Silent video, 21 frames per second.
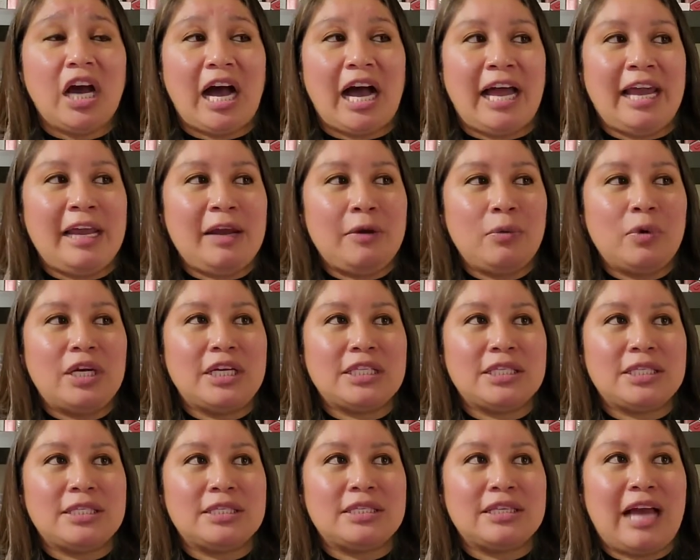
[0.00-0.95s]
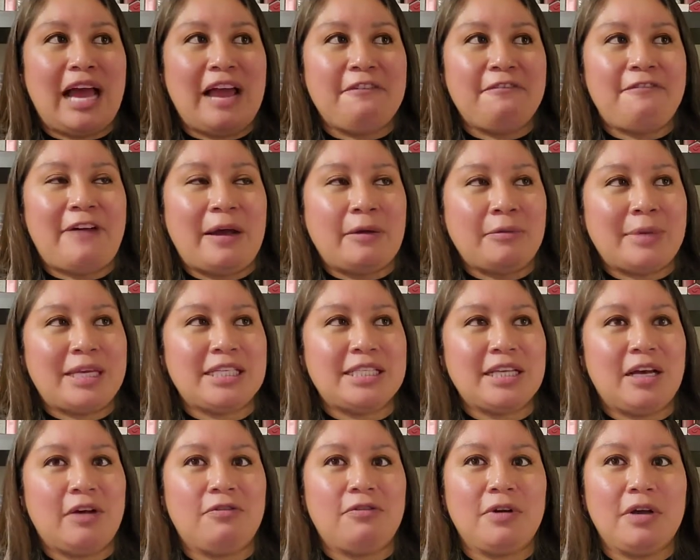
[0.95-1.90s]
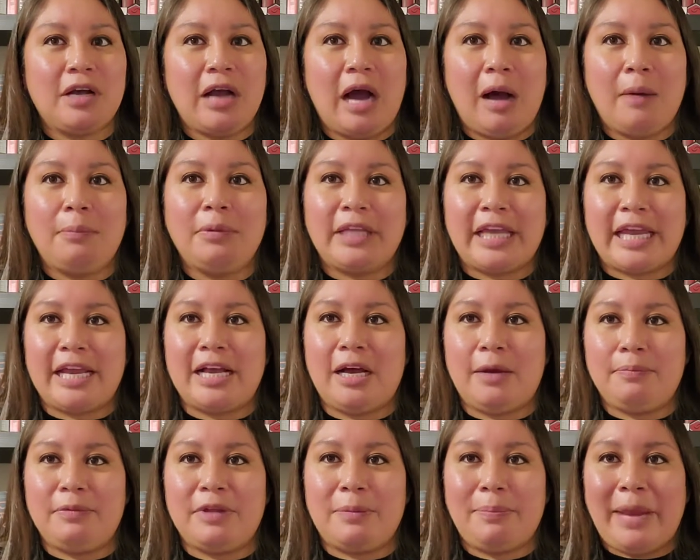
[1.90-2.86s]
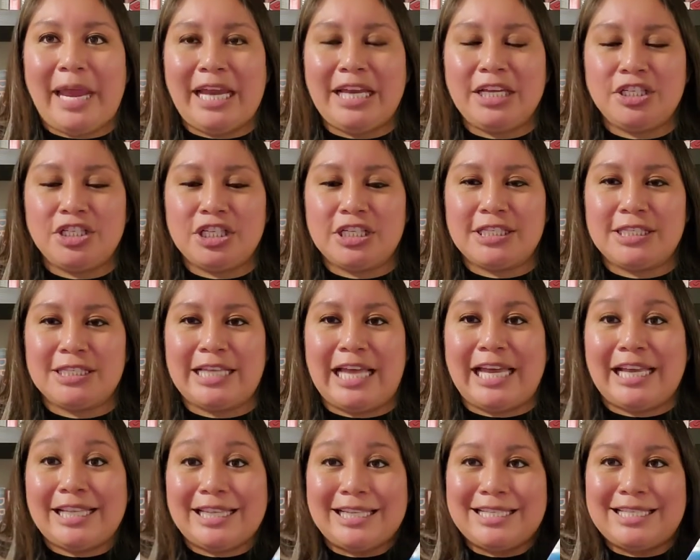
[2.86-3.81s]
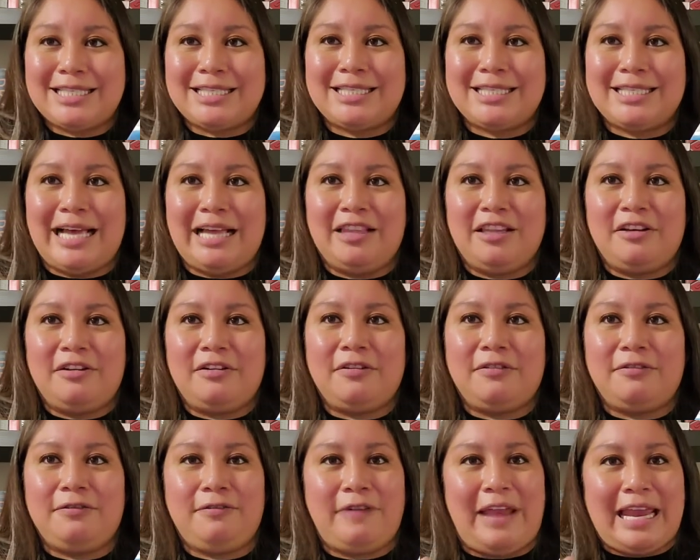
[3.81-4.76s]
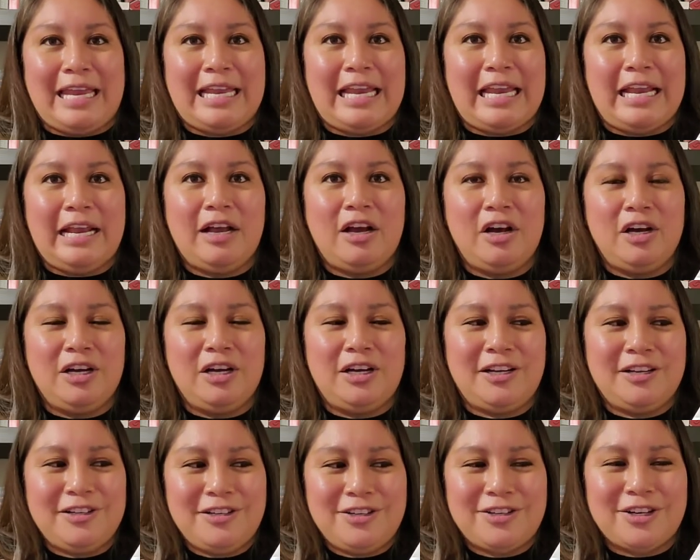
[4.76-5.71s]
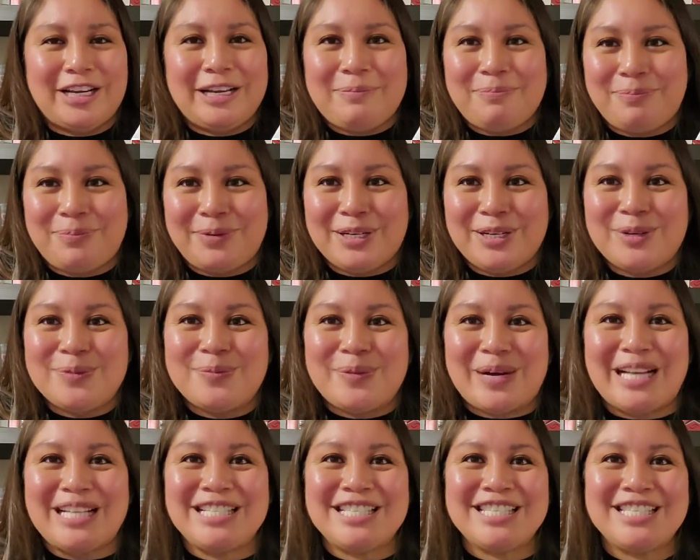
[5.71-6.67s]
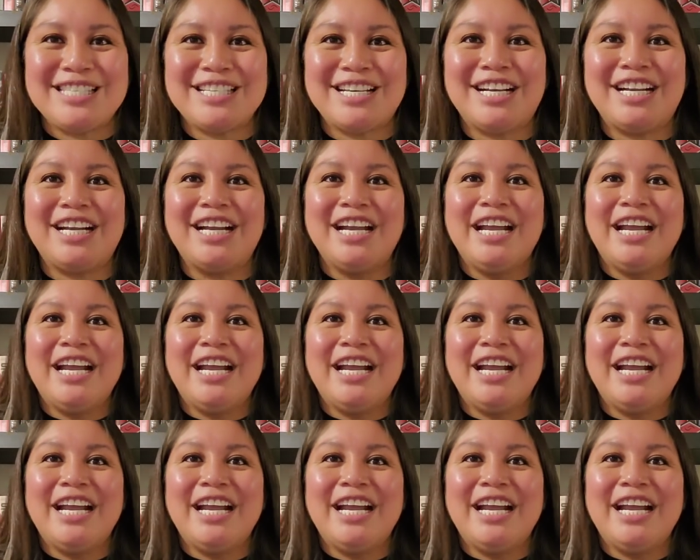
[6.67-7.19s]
I was, I found myself gobbling up the pages like this salivating, hungry book monster.